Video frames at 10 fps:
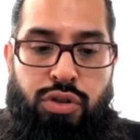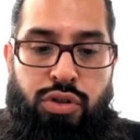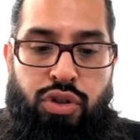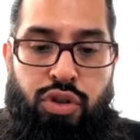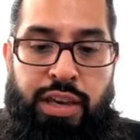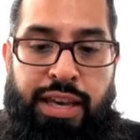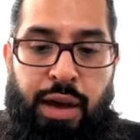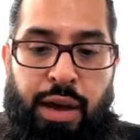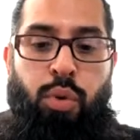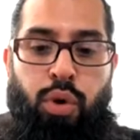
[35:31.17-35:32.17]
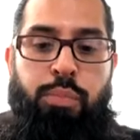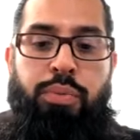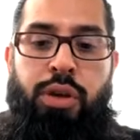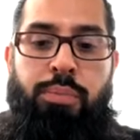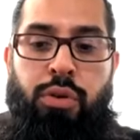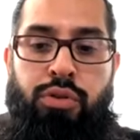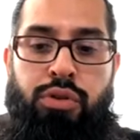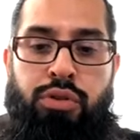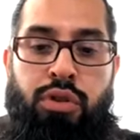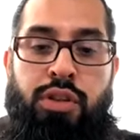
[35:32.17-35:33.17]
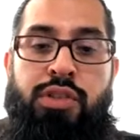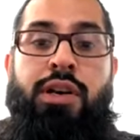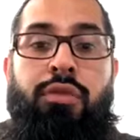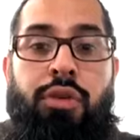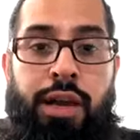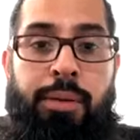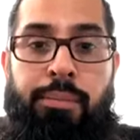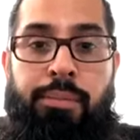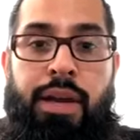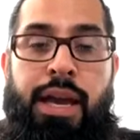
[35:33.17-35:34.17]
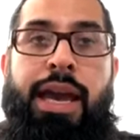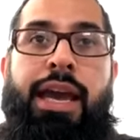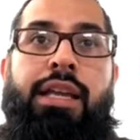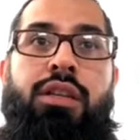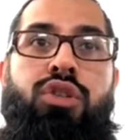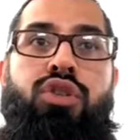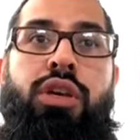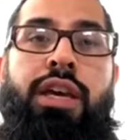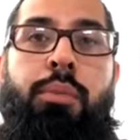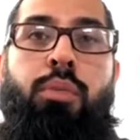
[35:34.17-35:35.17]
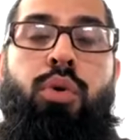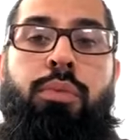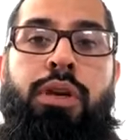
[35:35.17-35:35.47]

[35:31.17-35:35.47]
to get more people to discover him and to get more mm-hmm.